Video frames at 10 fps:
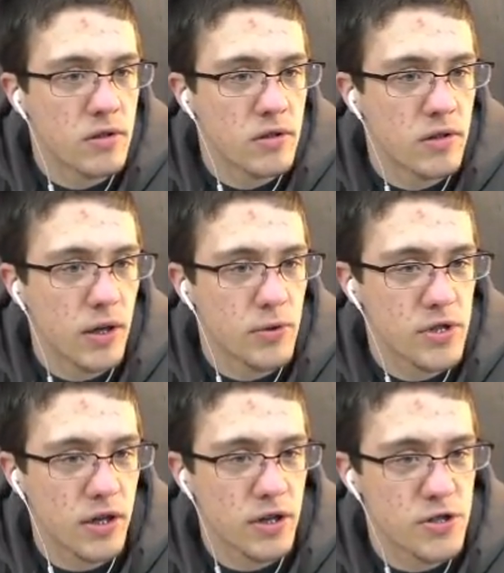Anyways, how
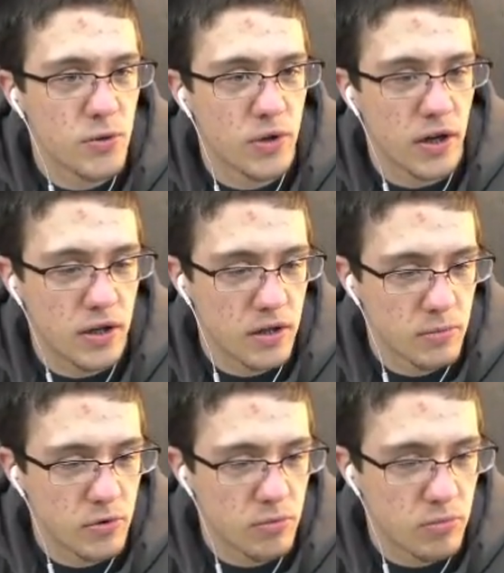you guys doing tonight? I'm
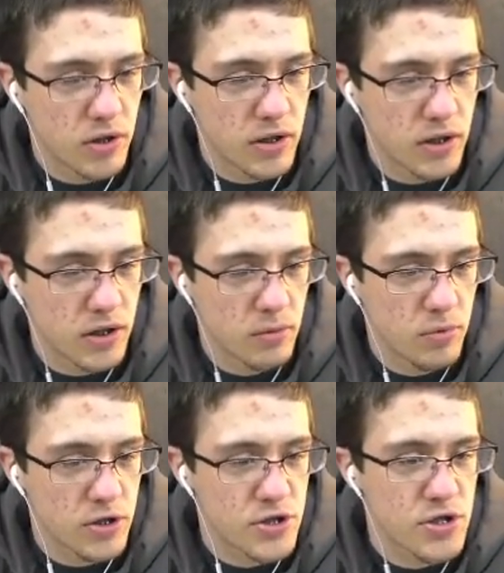doing pretty
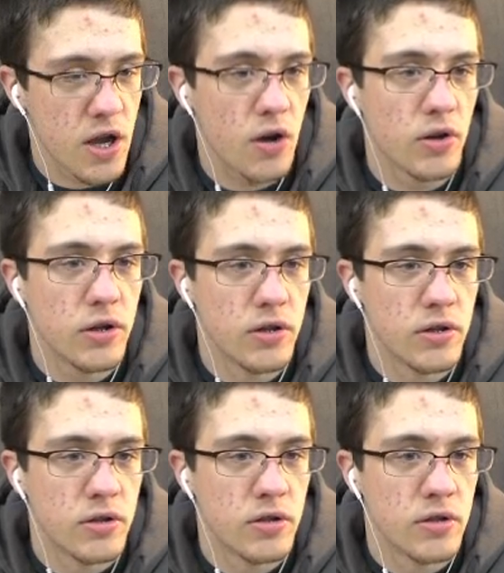solid.
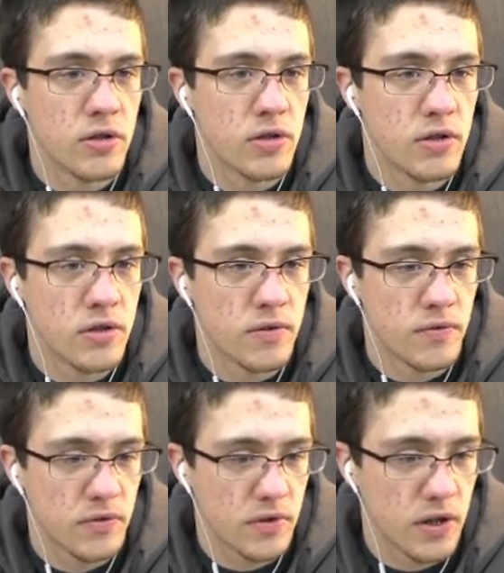
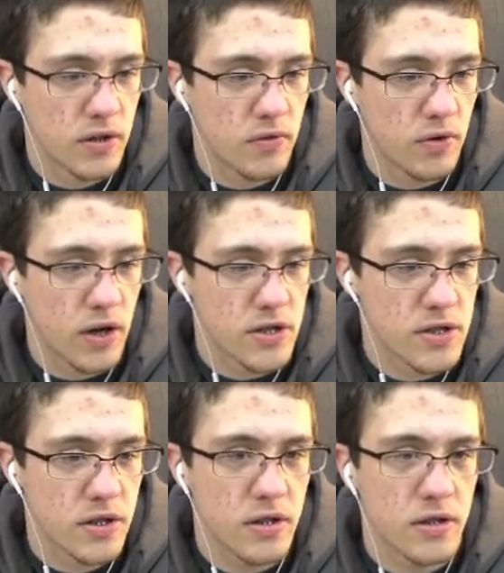Thank you for
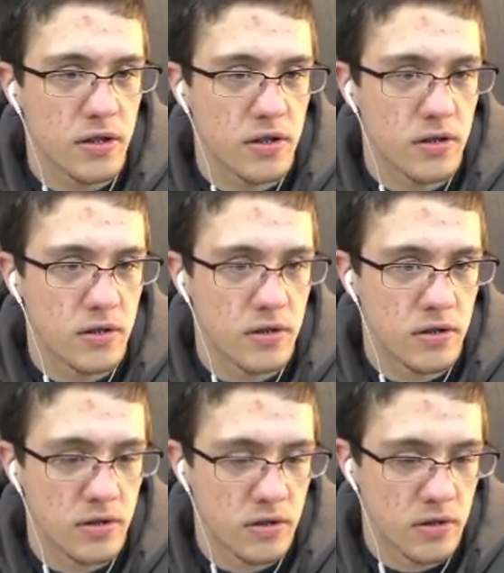asking.
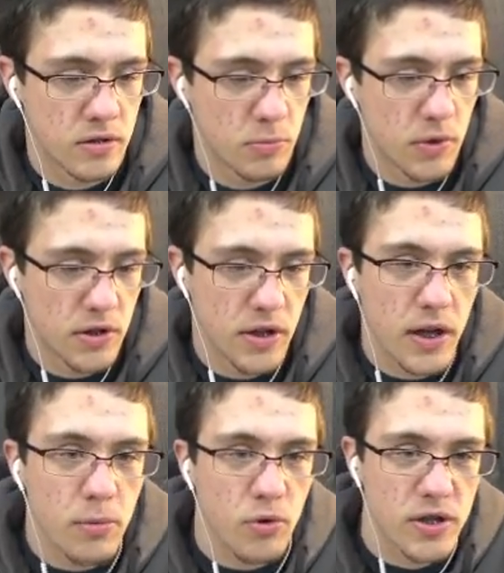Wait, did they
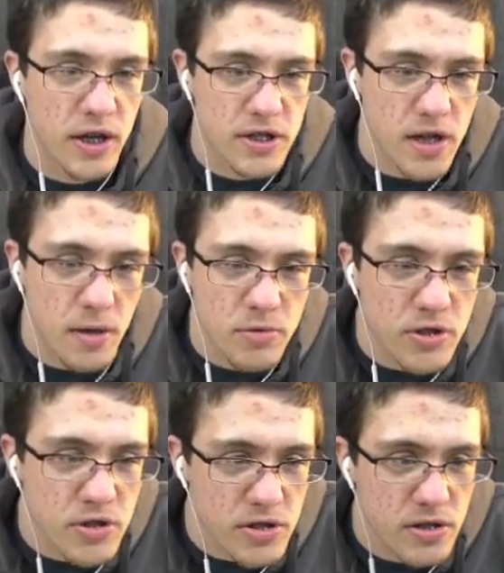add more text
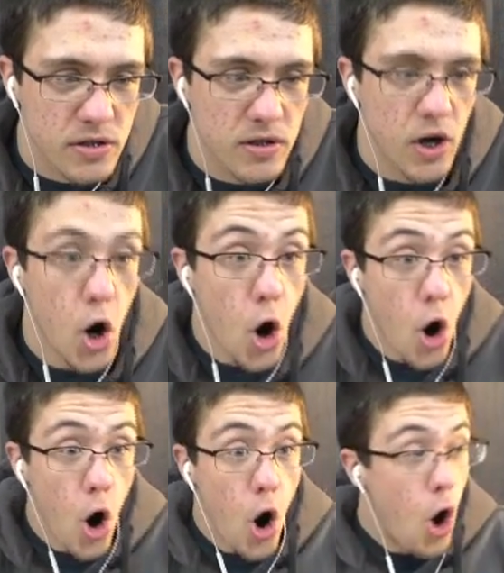options?
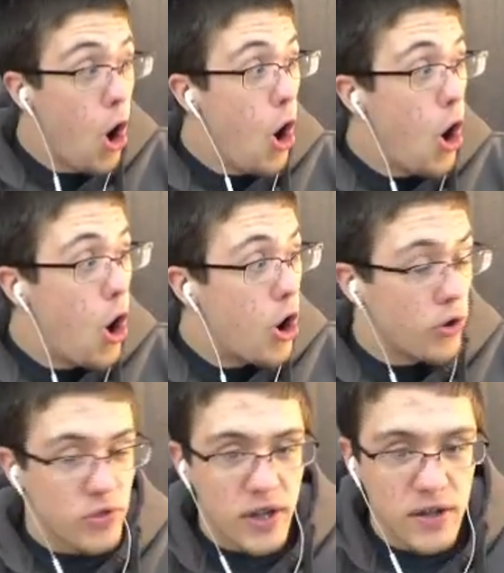
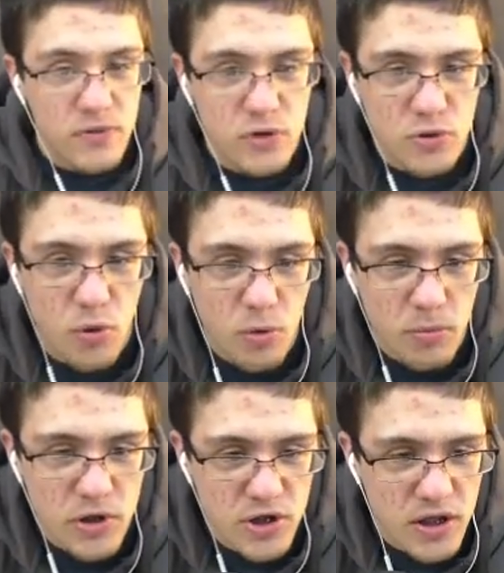They have so
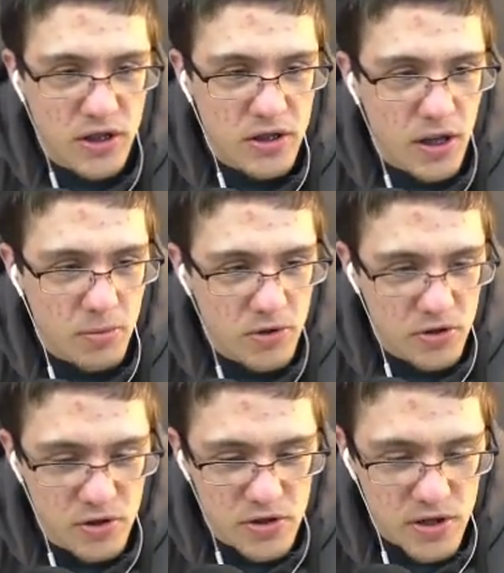much text options.